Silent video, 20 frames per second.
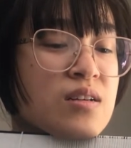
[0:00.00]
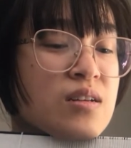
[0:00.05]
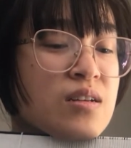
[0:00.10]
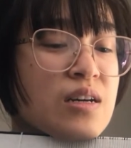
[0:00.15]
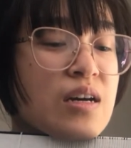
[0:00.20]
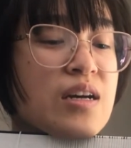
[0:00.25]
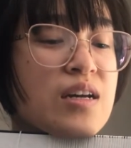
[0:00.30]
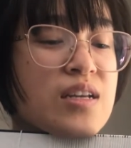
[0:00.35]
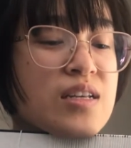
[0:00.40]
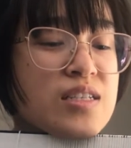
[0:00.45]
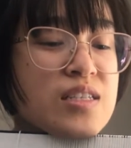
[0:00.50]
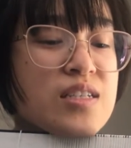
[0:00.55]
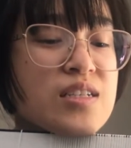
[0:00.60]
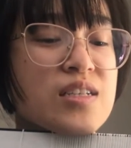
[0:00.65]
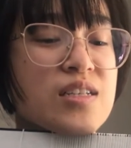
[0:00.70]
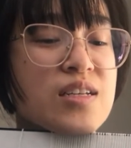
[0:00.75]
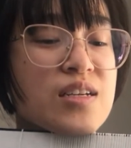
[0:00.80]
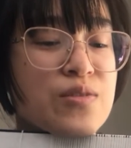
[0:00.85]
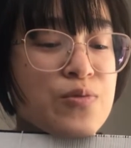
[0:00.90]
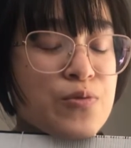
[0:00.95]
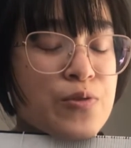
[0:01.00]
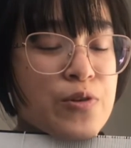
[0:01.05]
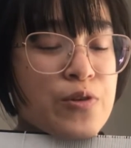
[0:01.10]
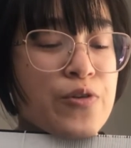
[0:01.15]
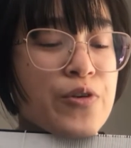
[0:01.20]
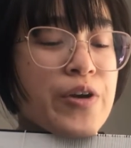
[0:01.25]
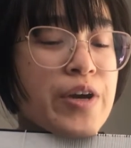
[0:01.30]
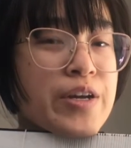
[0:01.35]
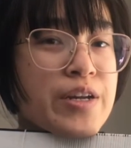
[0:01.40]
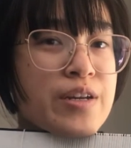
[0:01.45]
I instantly
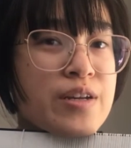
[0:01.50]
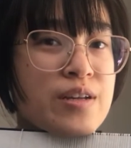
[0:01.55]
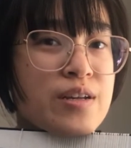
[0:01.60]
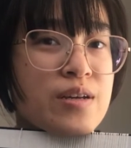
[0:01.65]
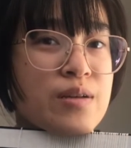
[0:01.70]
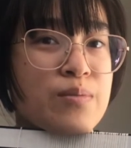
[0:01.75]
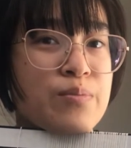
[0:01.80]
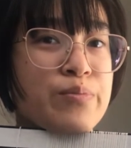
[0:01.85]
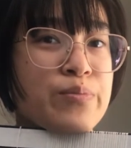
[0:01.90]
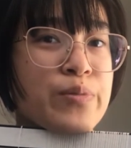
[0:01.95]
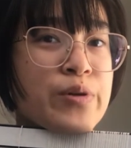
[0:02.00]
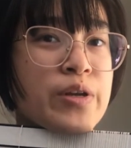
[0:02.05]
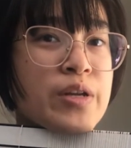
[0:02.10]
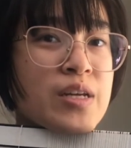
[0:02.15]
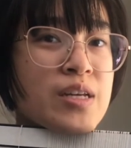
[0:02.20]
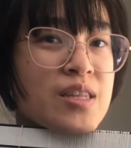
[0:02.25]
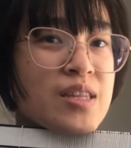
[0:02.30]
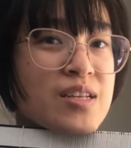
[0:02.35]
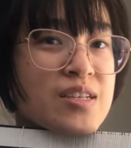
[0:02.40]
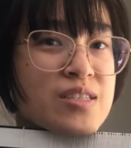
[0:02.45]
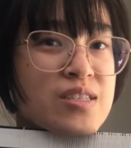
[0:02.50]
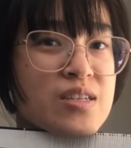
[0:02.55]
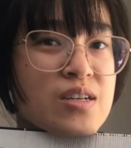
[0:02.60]
regretted putting this